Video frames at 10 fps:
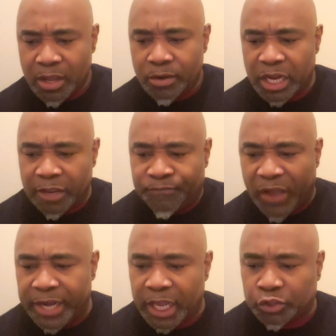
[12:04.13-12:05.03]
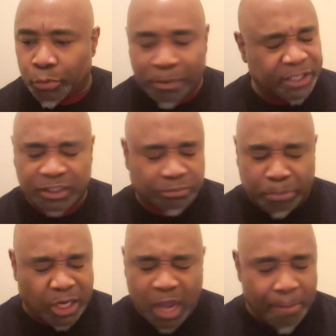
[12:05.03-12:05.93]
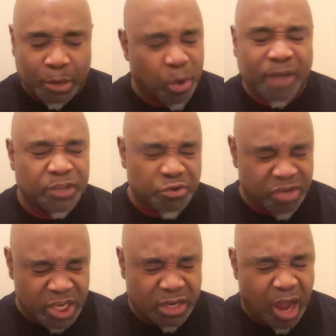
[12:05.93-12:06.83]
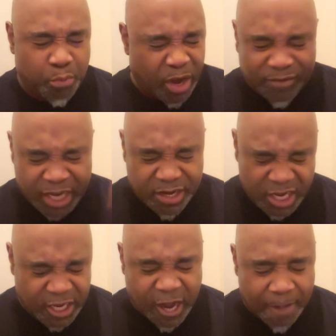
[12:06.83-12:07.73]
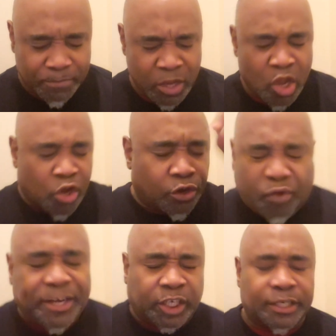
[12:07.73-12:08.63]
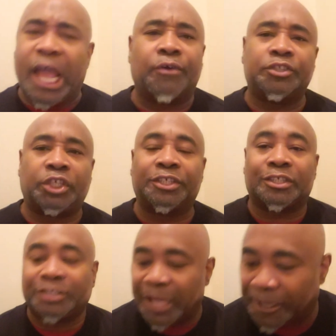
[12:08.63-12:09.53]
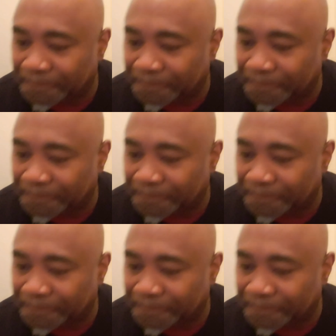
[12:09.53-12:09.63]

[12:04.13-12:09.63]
They need financial blessings, become it. Whatever you need, God, whatever they need, God, grant it now in Jesus' name.